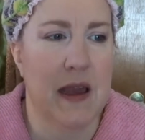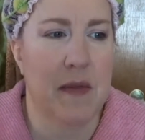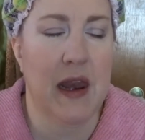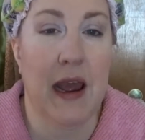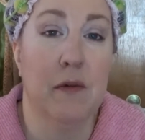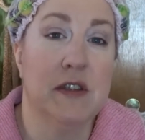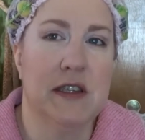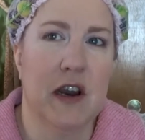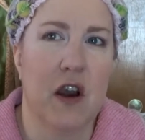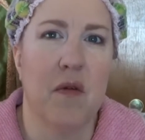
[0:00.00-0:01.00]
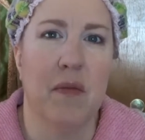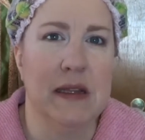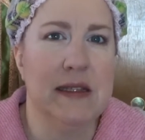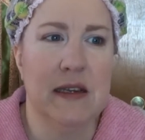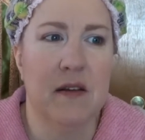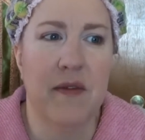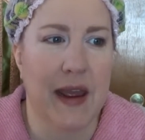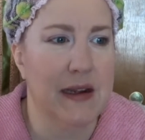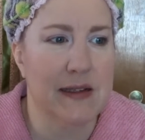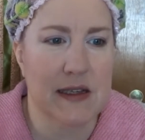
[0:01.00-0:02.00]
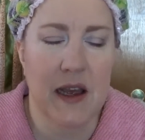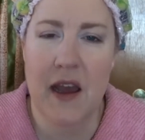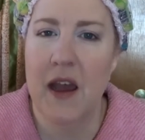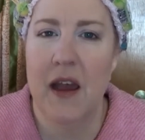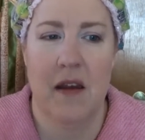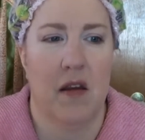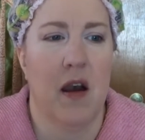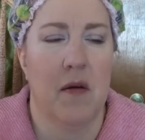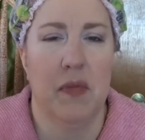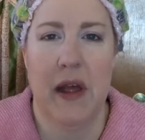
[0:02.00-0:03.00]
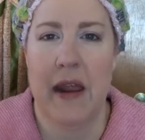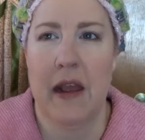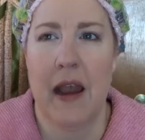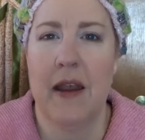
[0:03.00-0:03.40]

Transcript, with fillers: I mean, I will start months in advance um, planning.